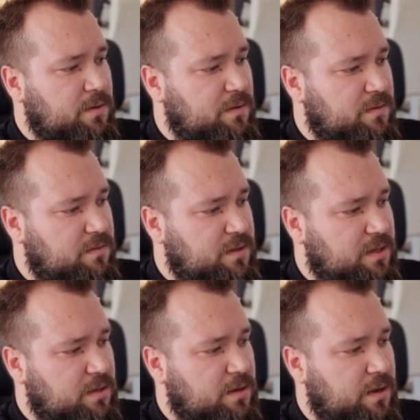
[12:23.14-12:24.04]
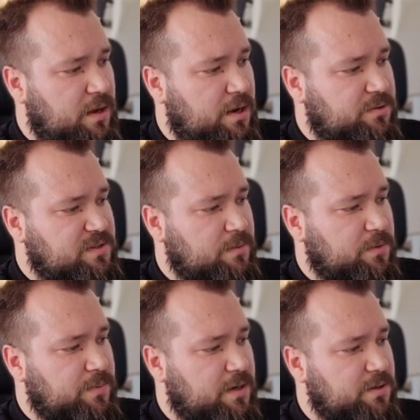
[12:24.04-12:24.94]
the
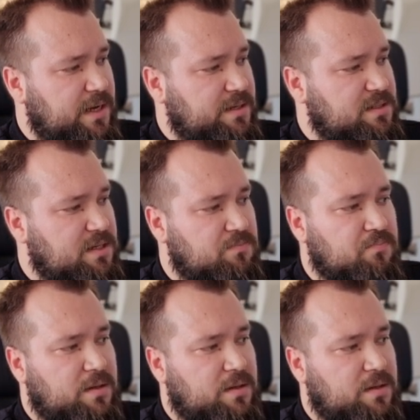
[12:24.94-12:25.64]
Airtable record I D